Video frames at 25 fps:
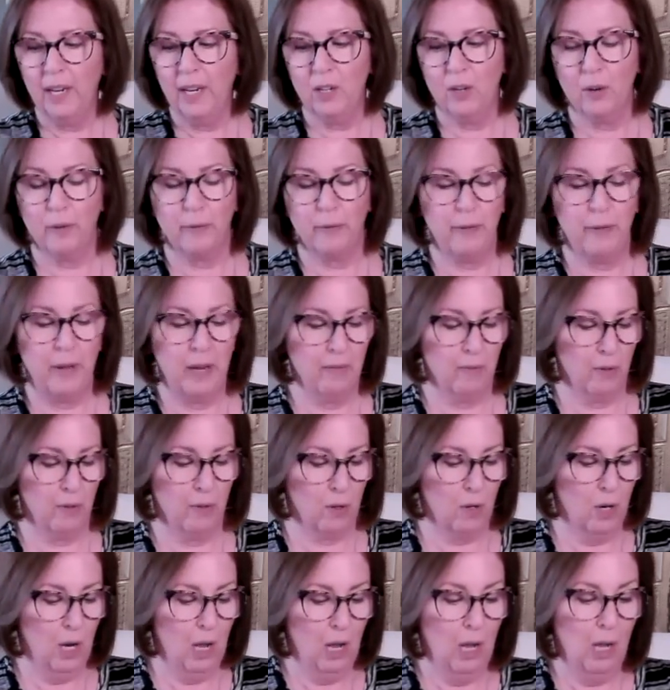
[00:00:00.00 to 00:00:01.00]
in your
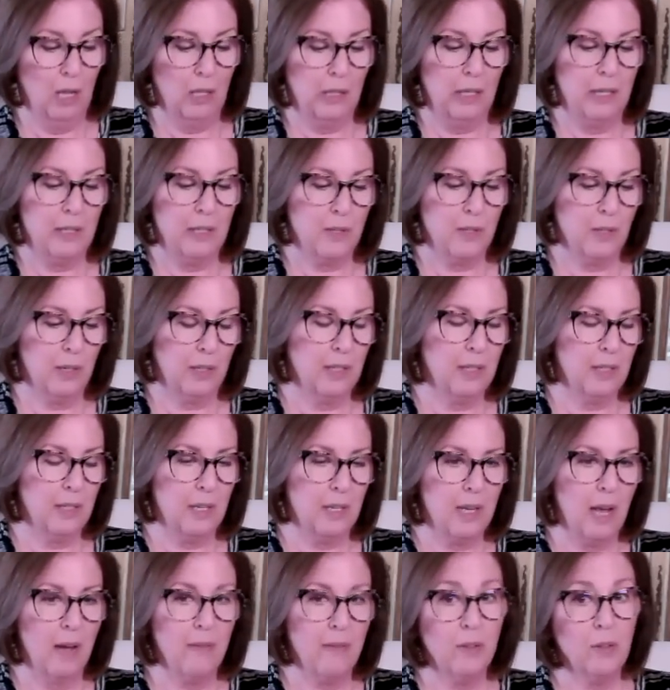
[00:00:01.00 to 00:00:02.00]
favor. Let's look at the
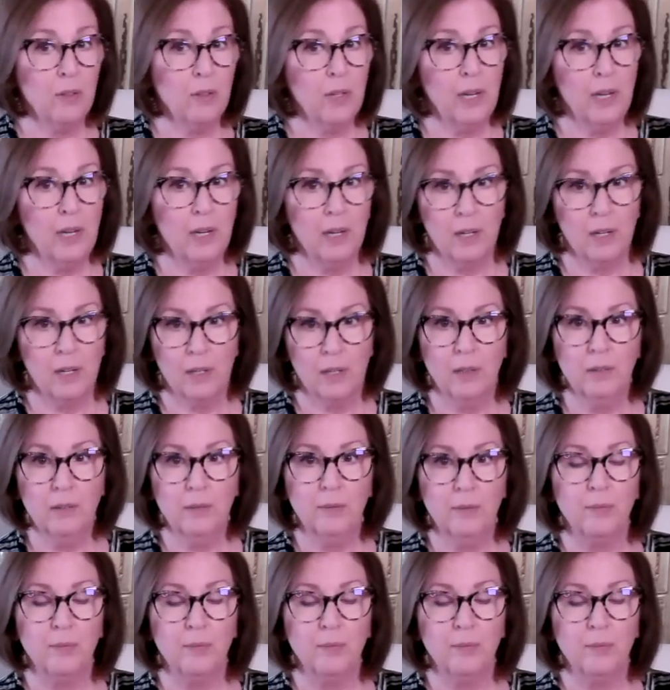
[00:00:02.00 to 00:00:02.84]
devil here.